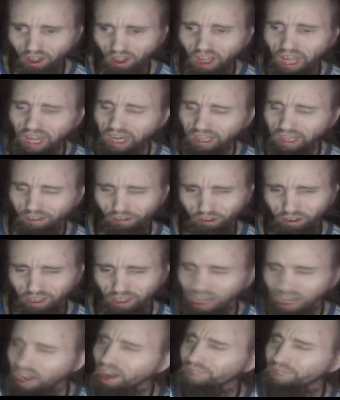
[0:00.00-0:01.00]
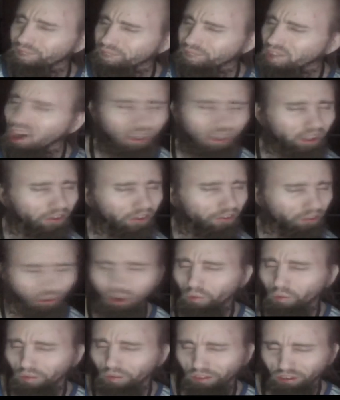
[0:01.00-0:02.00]
And it's not fucking
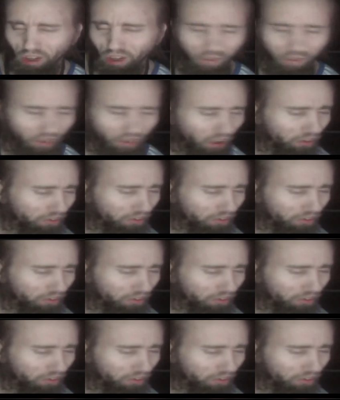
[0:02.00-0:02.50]
true what's on those